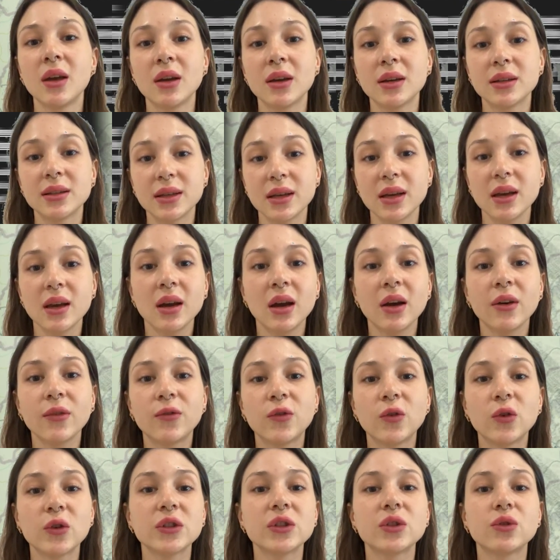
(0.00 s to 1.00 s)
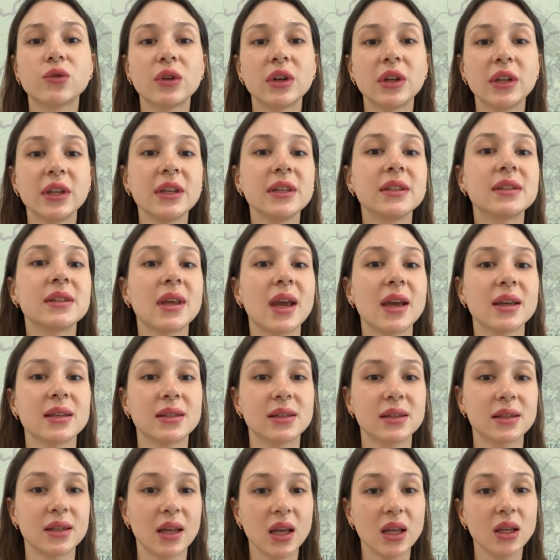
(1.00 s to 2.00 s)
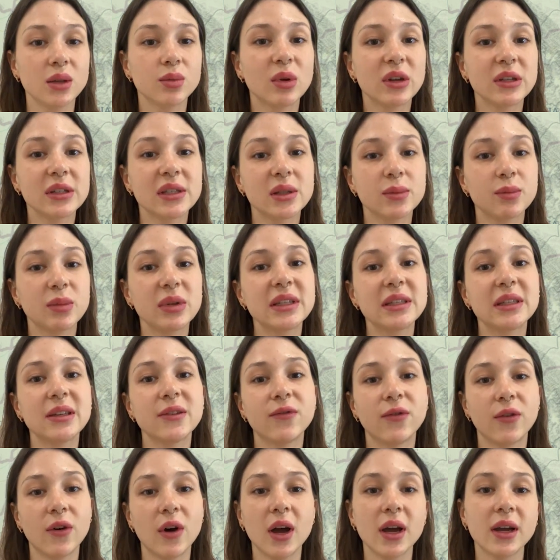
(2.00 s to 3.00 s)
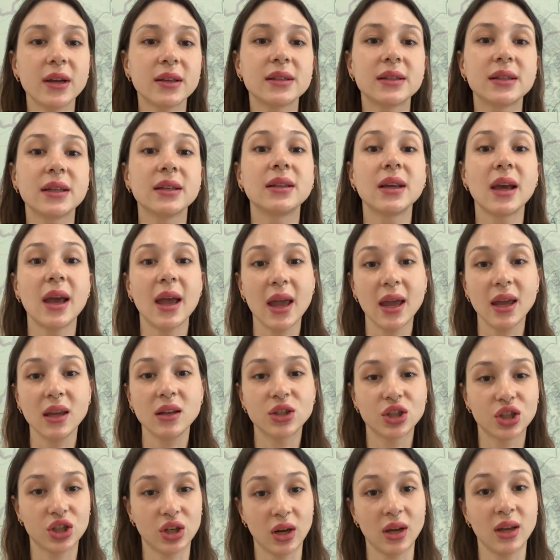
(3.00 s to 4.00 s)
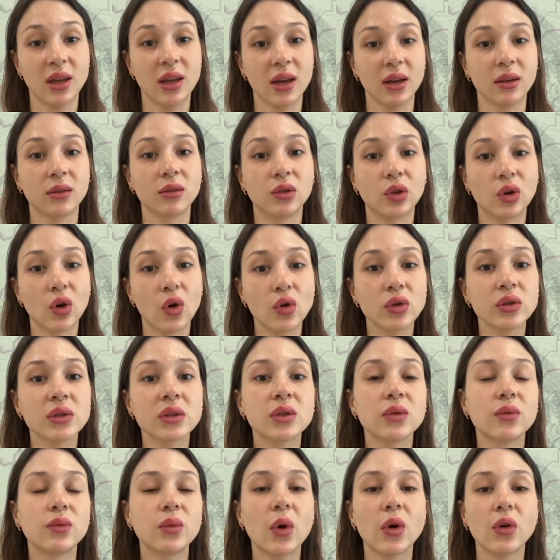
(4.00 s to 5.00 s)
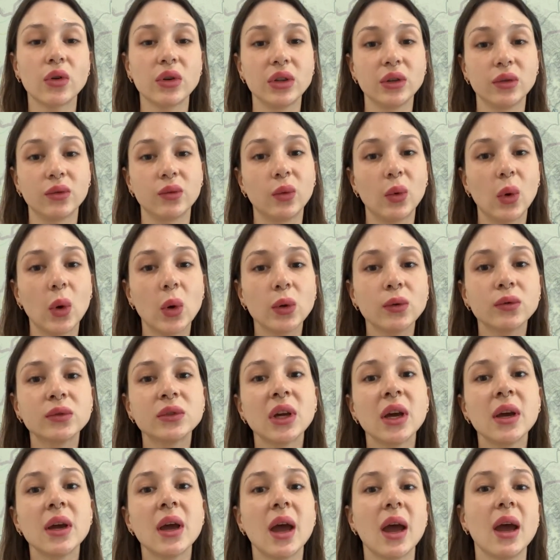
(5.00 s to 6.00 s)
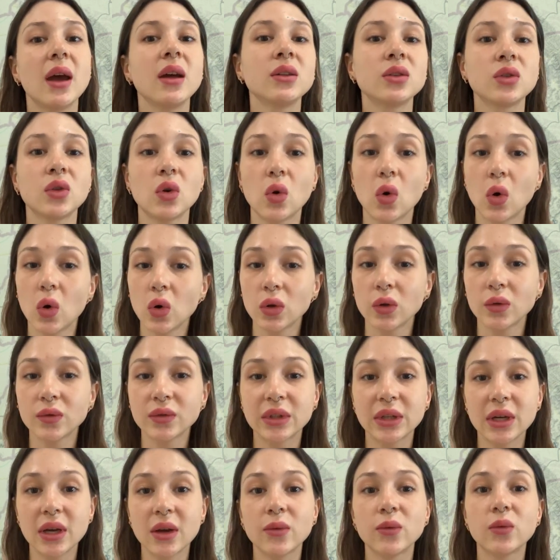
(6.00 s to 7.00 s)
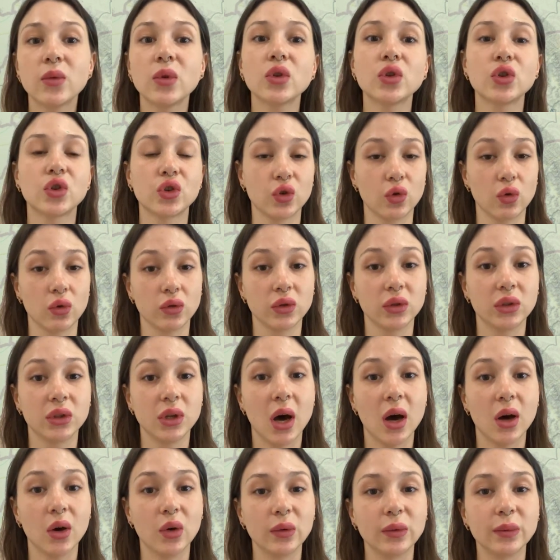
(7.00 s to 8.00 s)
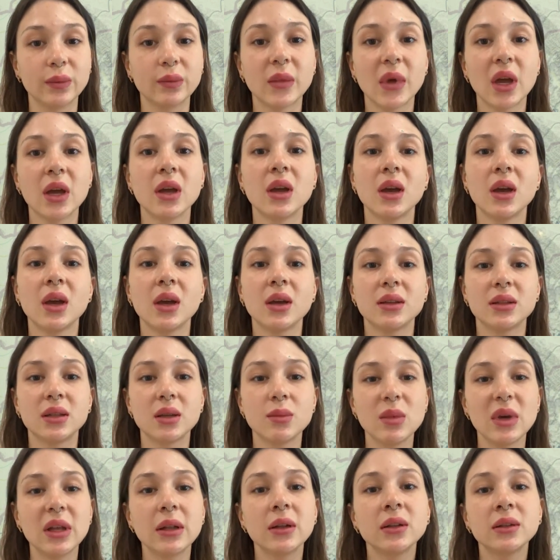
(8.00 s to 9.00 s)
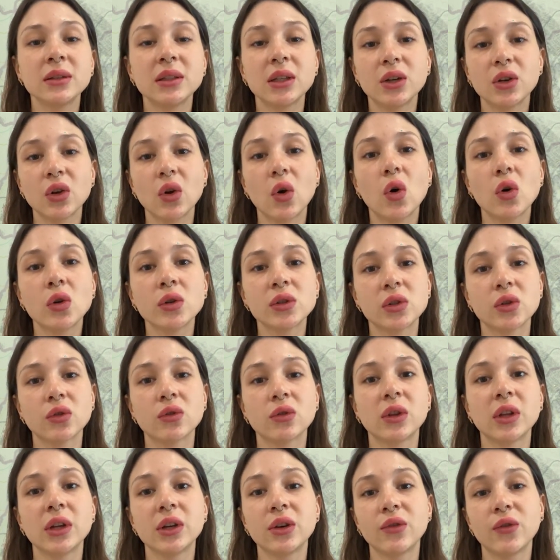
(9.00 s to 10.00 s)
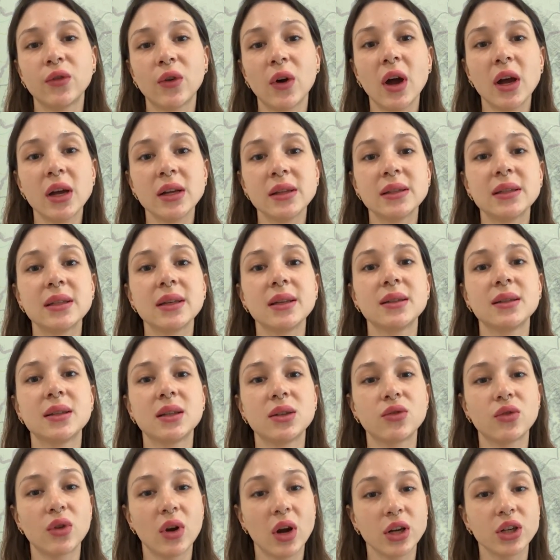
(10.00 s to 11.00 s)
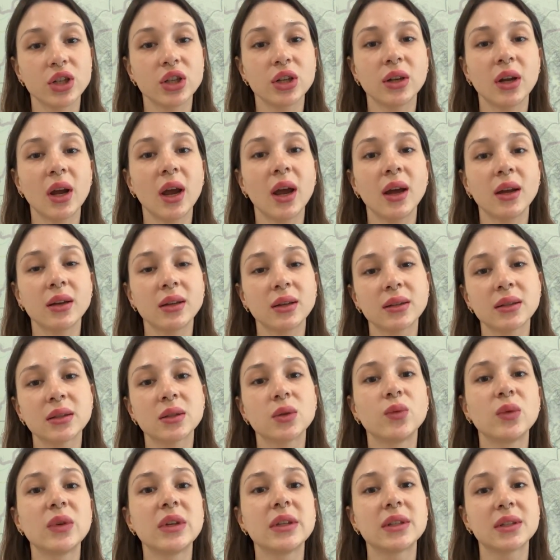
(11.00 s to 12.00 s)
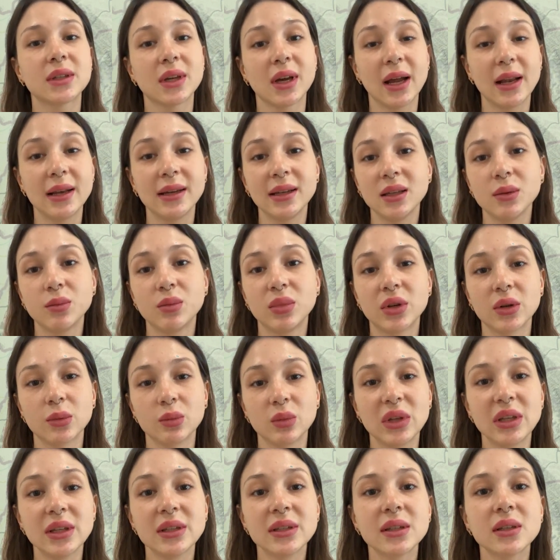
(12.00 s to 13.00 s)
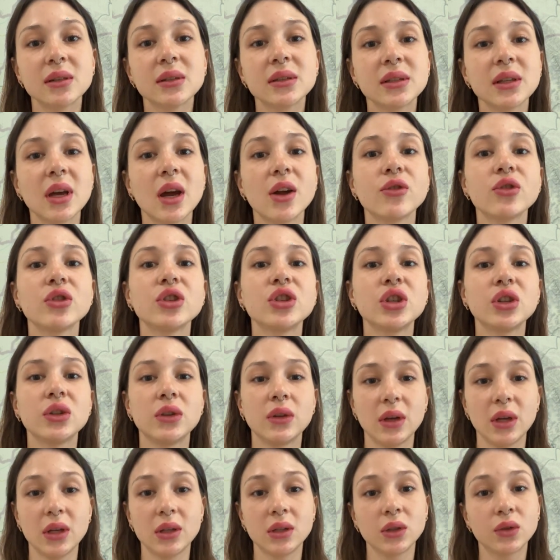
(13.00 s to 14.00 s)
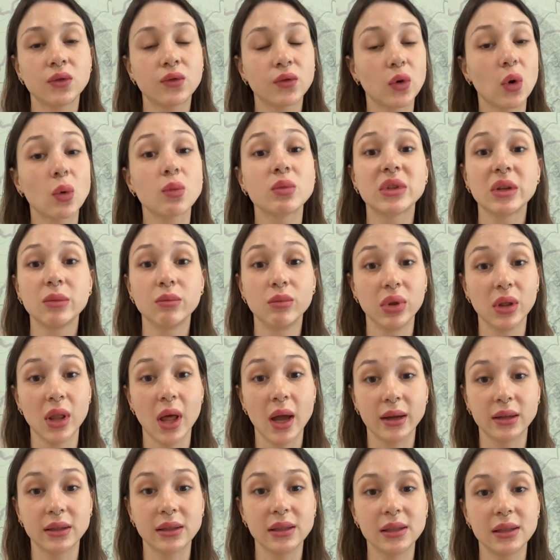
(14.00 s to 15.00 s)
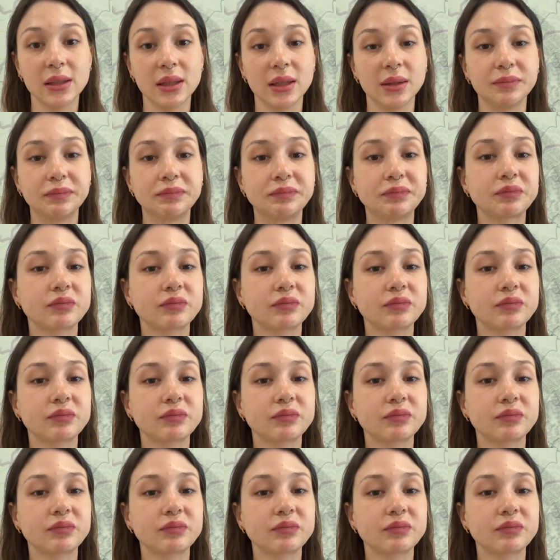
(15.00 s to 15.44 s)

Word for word: The Air Force released a statement specifying that eight Shahed drones were involved and all of them were shot down. The military also clarified that the Russian attacks with Kalibr missiles originated from the Black Sea.